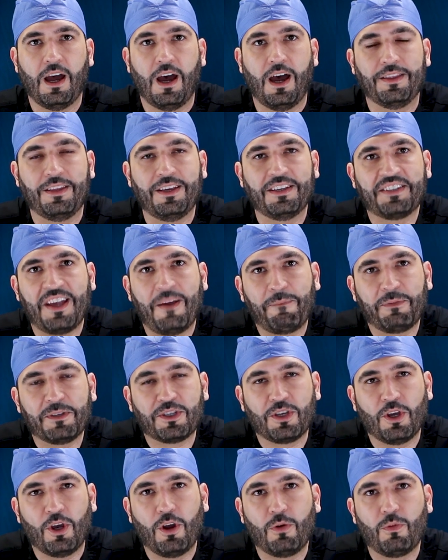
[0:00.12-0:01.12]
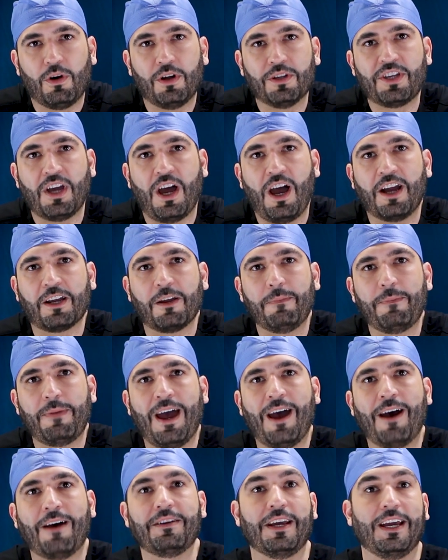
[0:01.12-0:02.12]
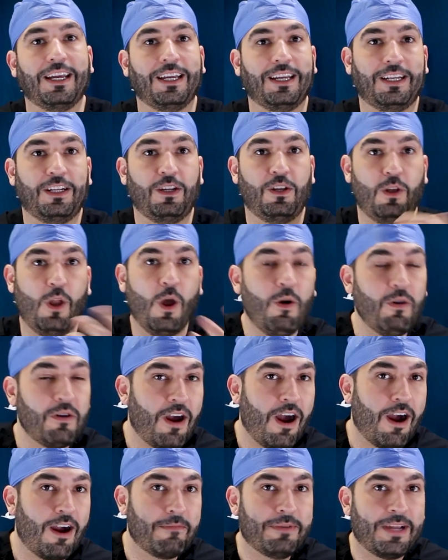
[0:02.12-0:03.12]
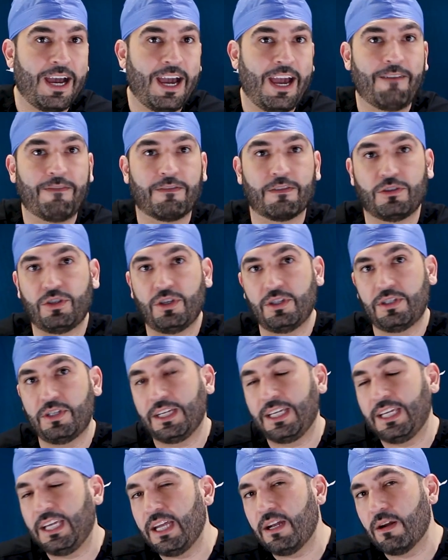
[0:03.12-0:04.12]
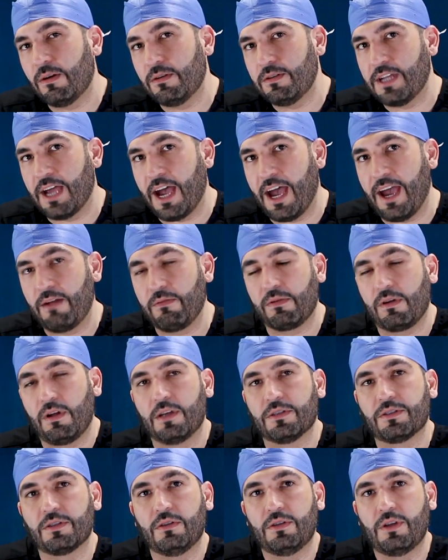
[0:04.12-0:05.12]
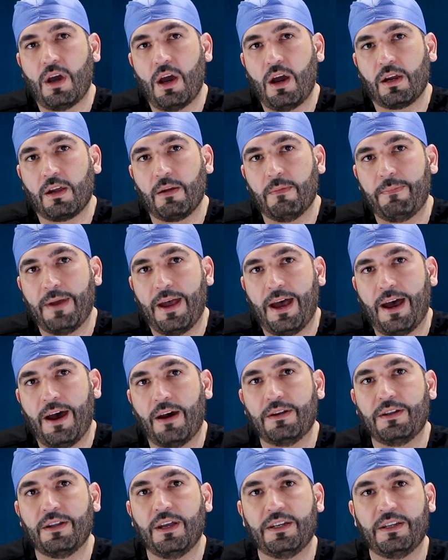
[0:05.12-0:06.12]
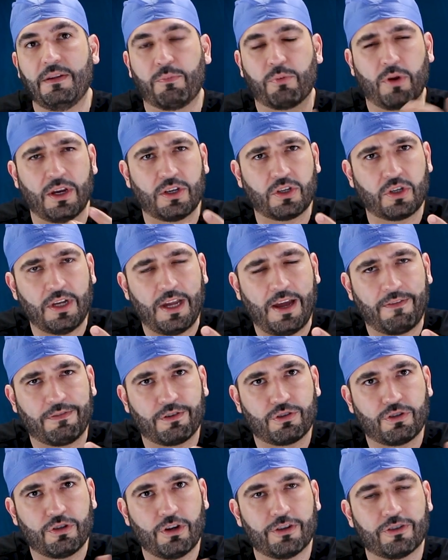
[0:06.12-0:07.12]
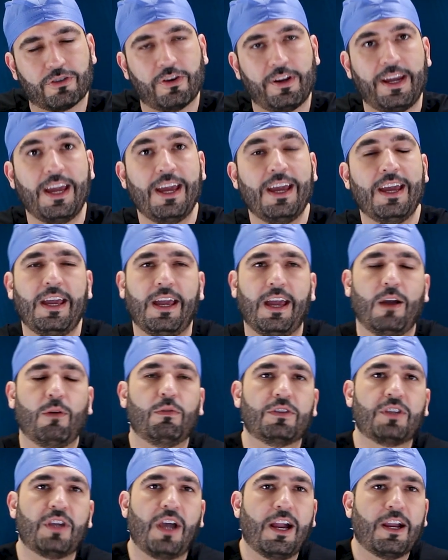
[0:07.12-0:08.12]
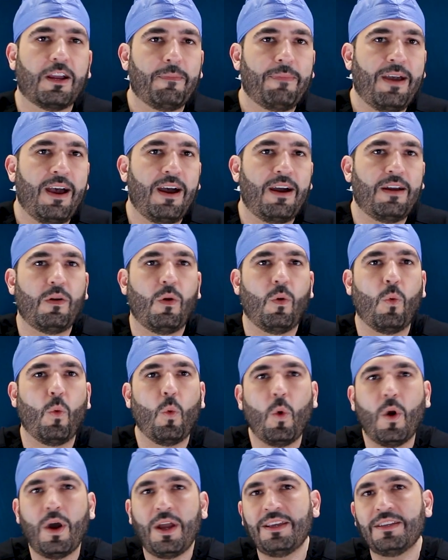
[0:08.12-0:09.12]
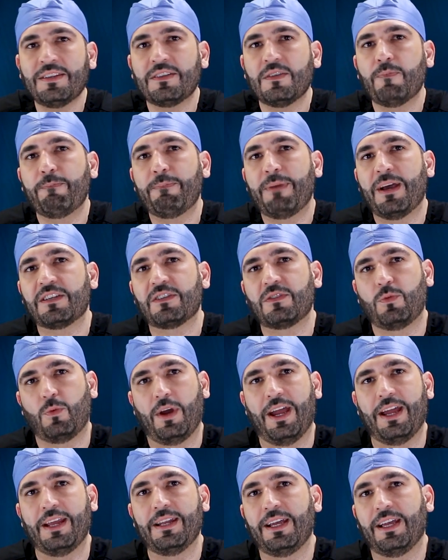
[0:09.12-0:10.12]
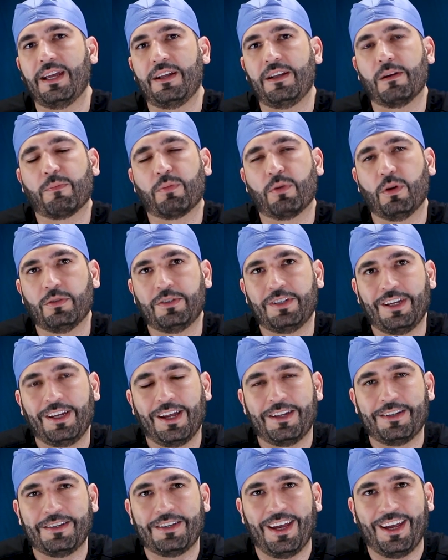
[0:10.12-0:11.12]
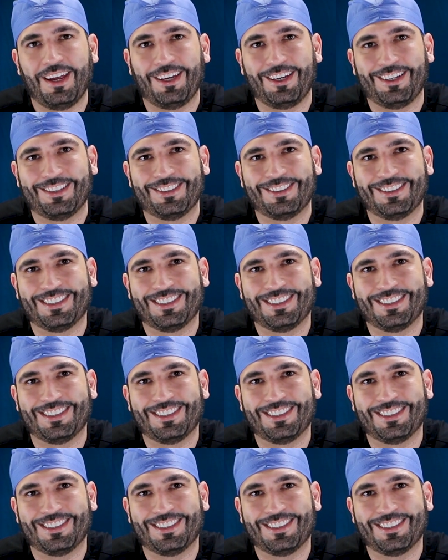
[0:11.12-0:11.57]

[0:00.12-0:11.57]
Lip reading: On this episode, we'll talk about low carb diet versus a keto diet. We'll also talk about depression after surgery, and we'll talk about what is the best way to get your protein intake.